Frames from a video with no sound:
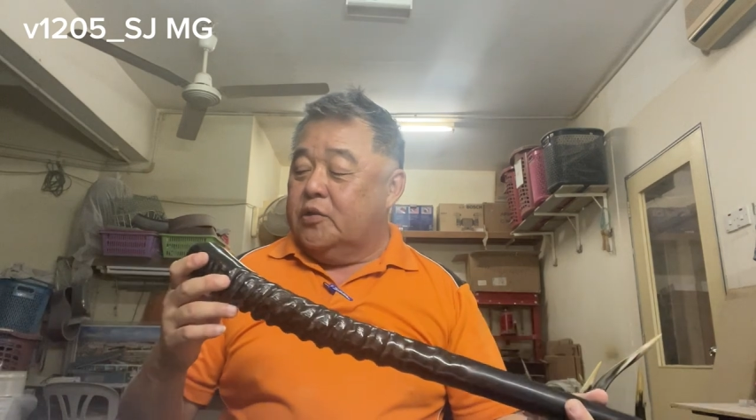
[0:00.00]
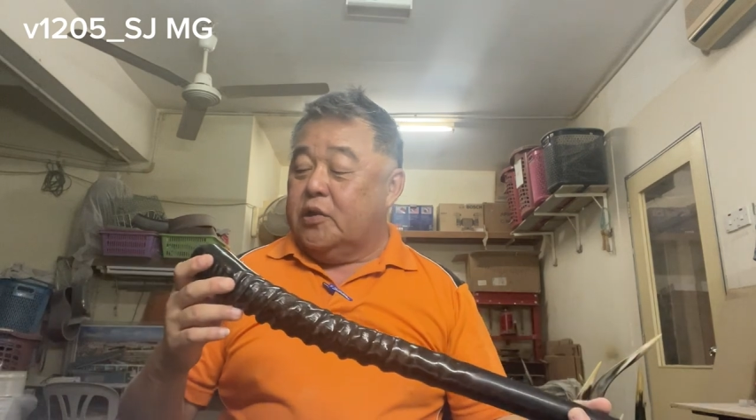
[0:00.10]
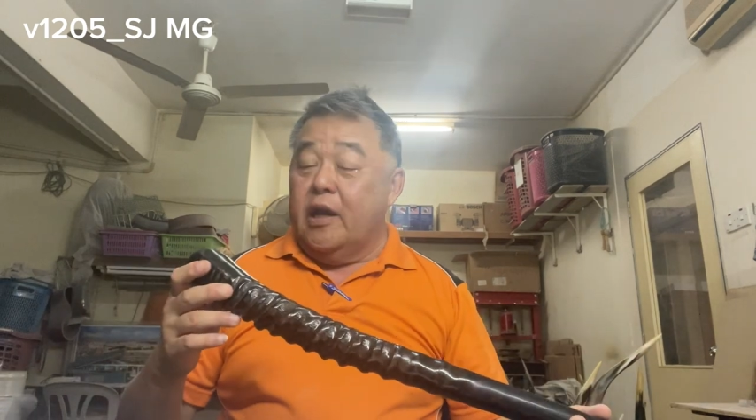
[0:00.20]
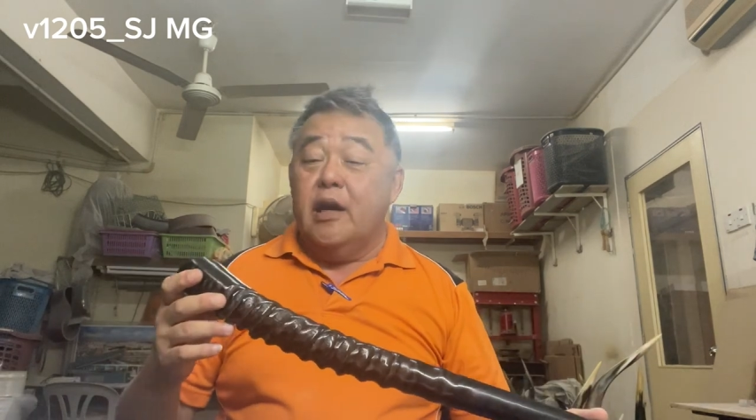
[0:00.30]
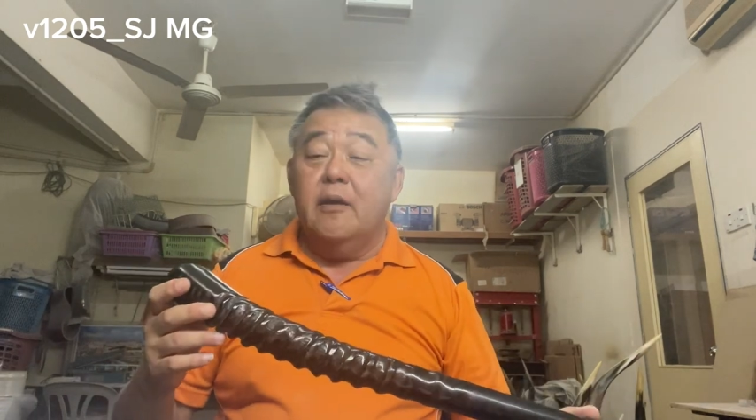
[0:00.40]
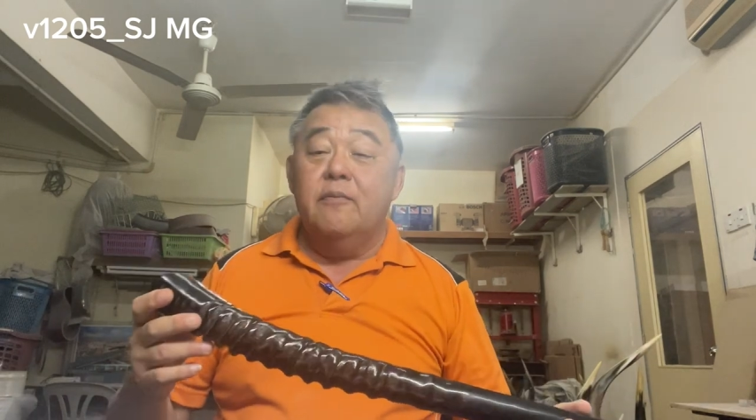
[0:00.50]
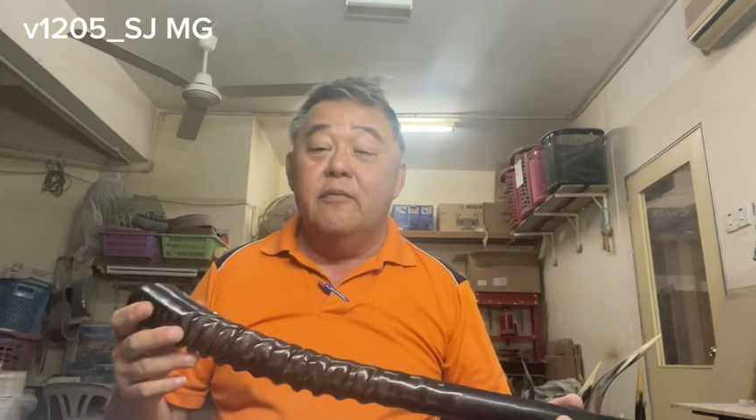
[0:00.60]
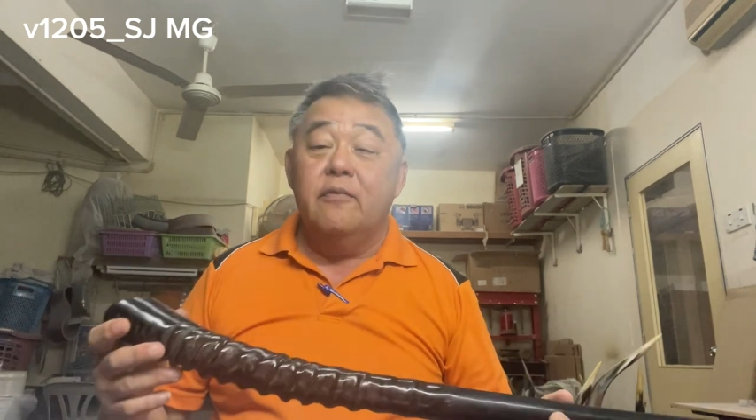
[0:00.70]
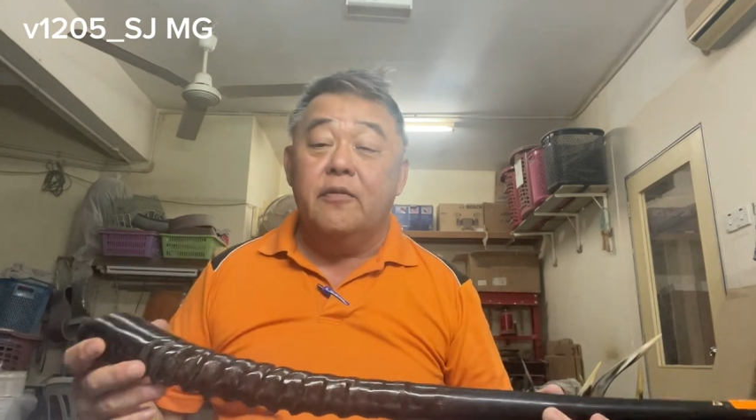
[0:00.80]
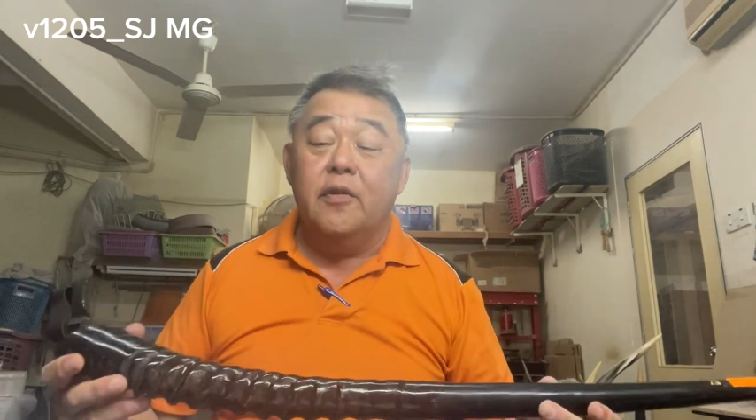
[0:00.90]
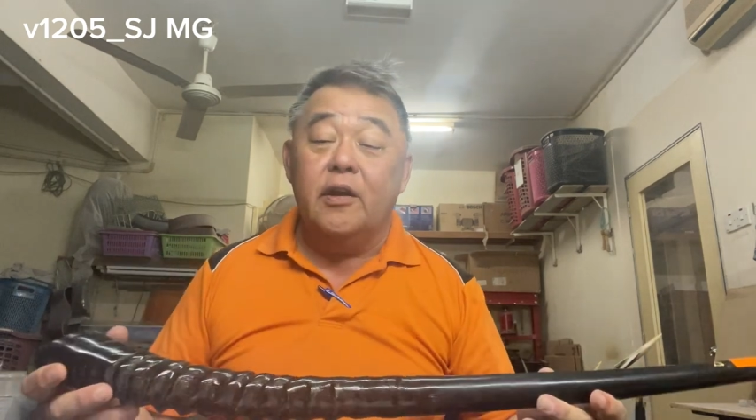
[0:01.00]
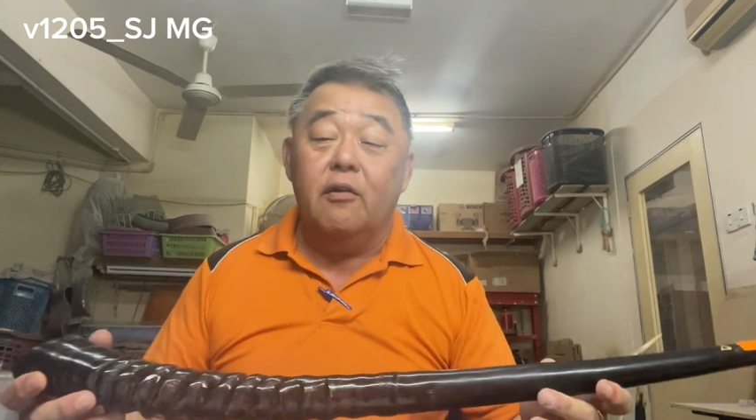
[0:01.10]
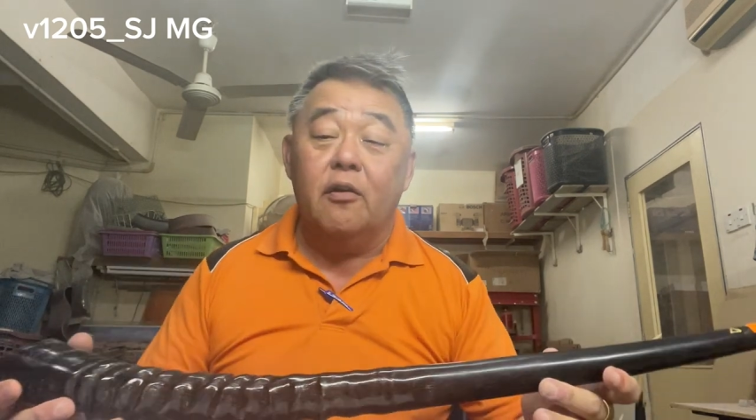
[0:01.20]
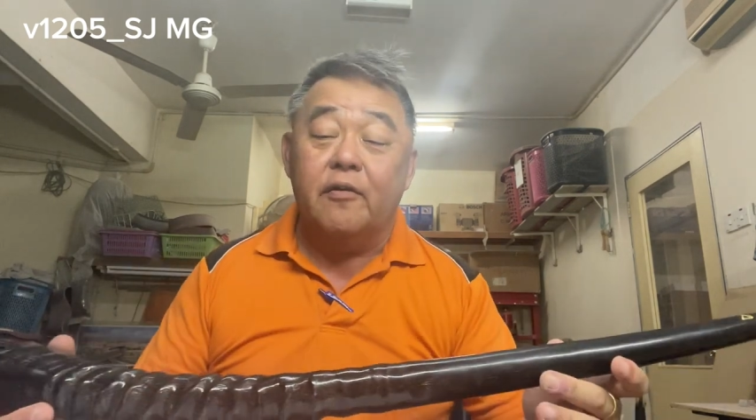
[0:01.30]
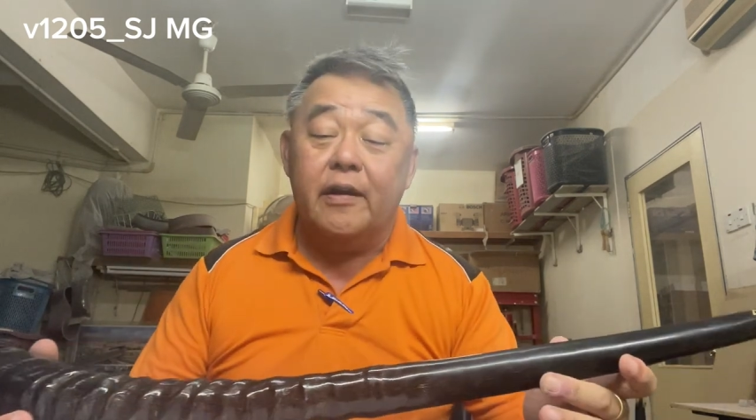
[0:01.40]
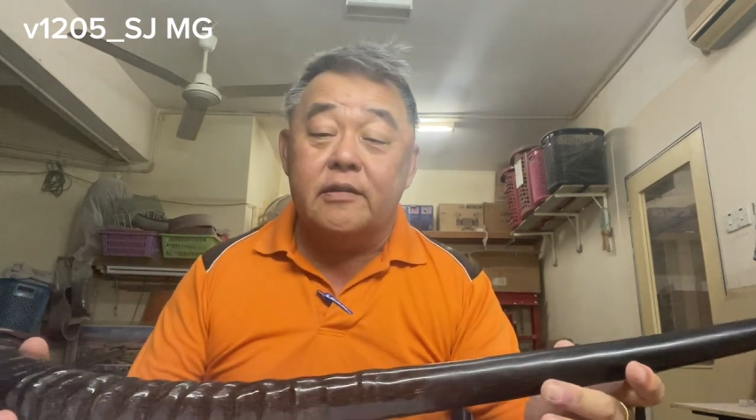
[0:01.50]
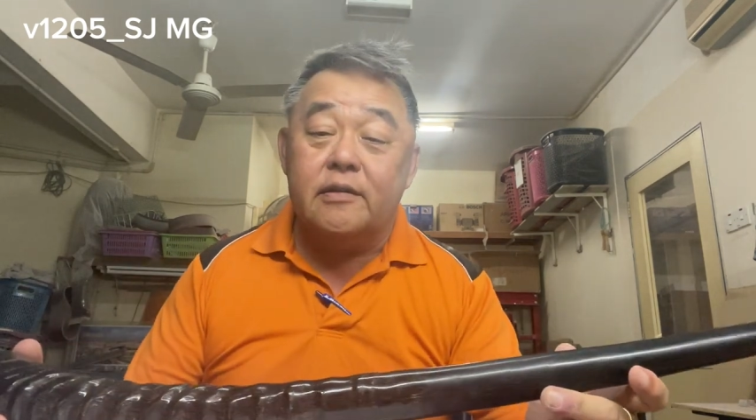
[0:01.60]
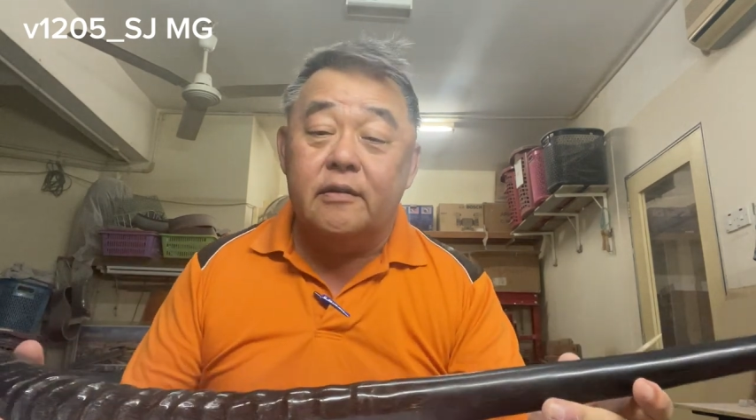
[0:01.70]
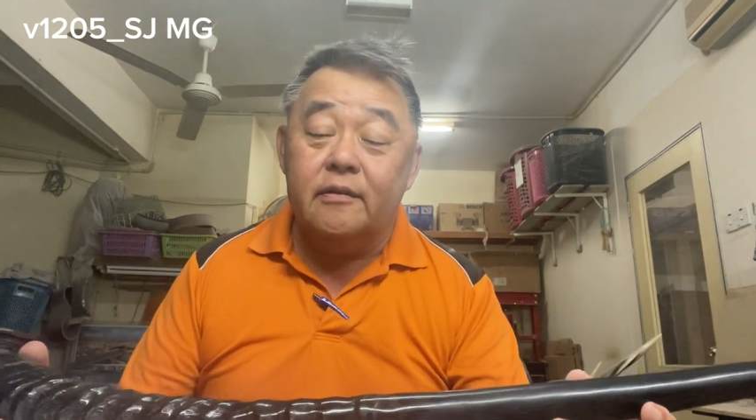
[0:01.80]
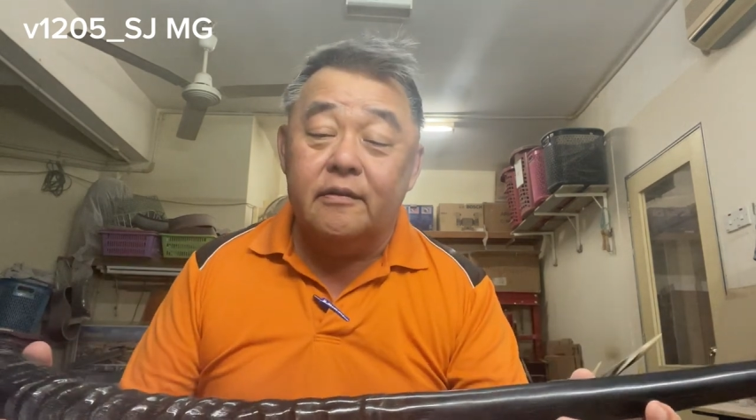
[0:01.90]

share with your network of friends,